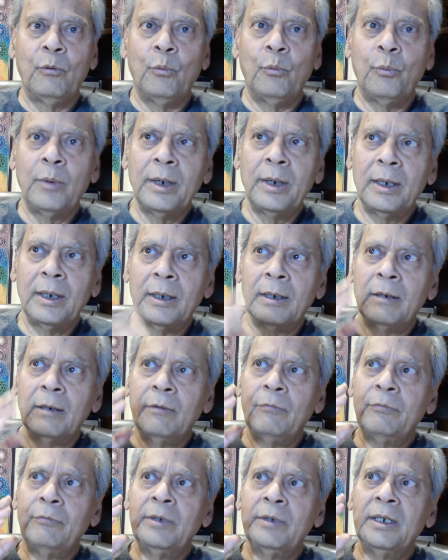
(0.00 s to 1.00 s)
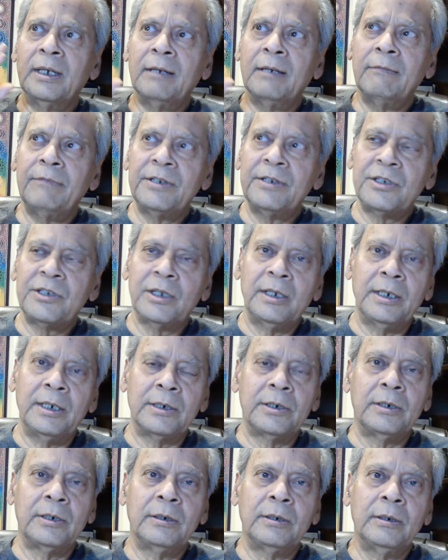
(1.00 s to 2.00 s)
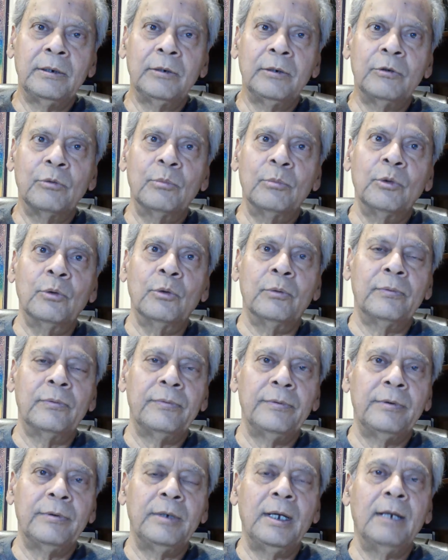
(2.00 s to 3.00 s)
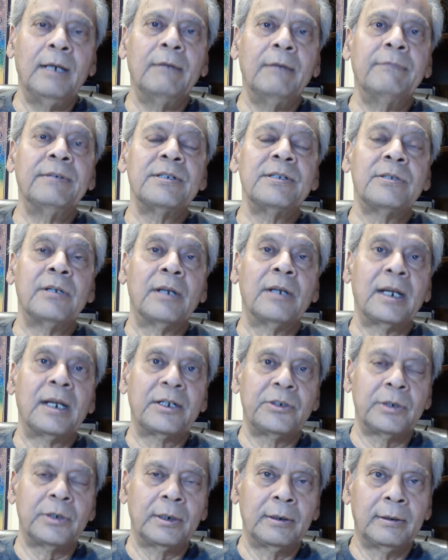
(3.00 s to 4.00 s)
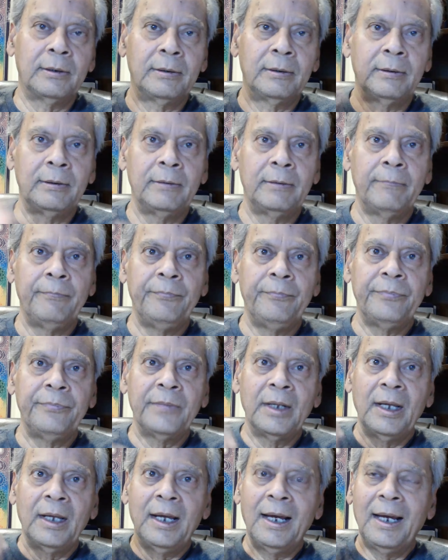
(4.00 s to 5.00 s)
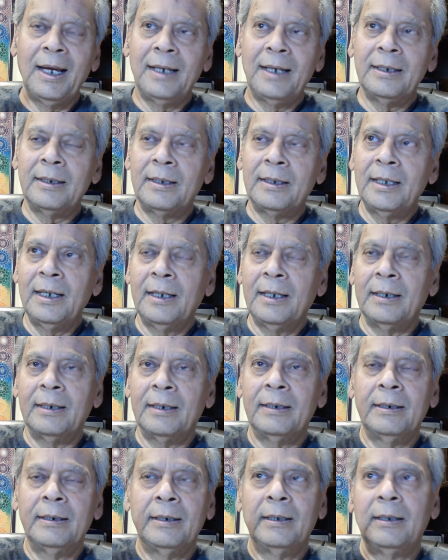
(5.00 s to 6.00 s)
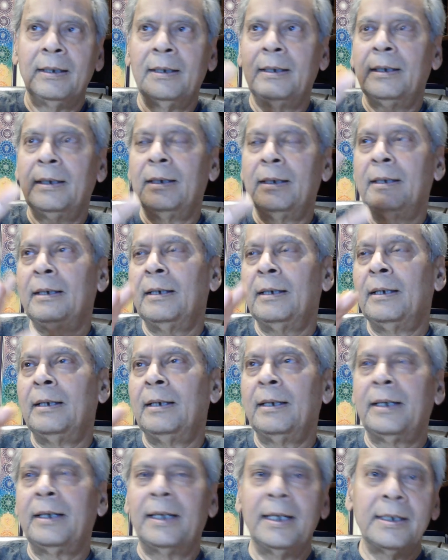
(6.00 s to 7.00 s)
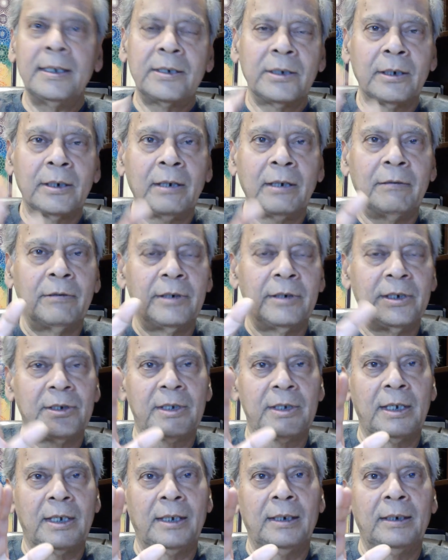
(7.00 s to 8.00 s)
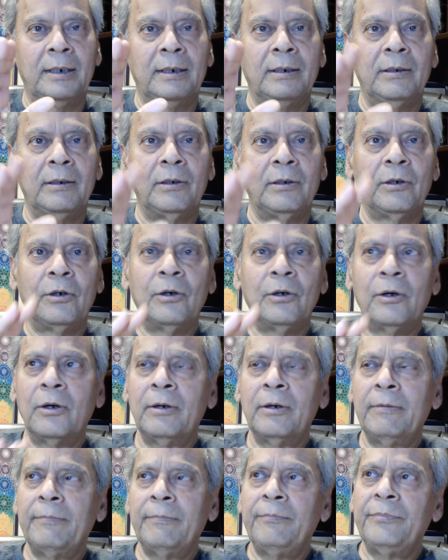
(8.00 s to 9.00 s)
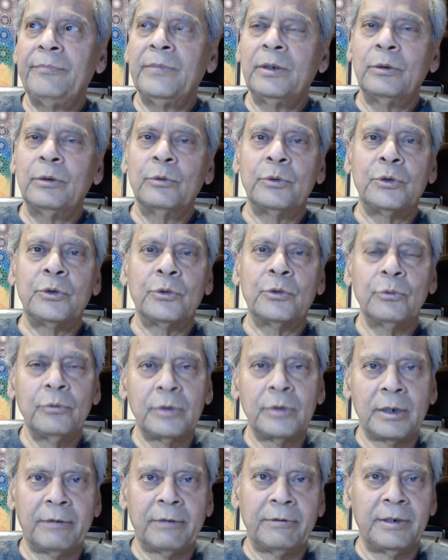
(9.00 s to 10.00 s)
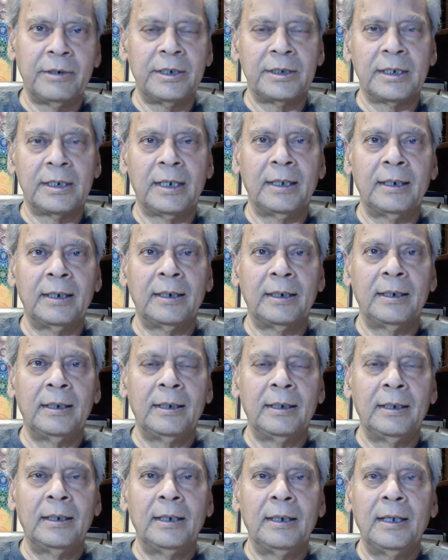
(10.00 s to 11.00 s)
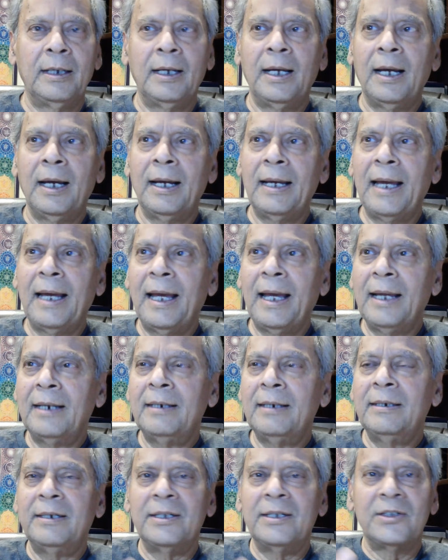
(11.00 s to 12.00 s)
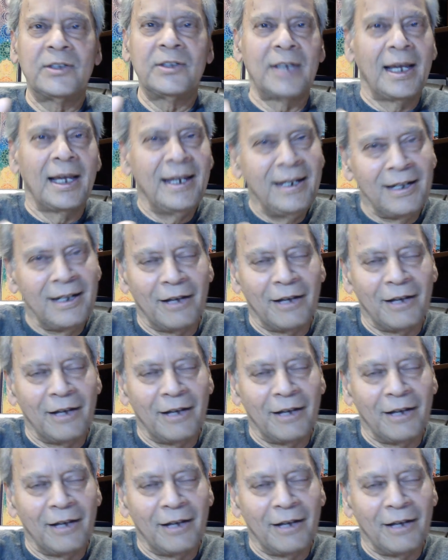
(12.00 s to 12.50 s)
where we envision it to move, in which direction, and then cater our desire, or to choose our desire and design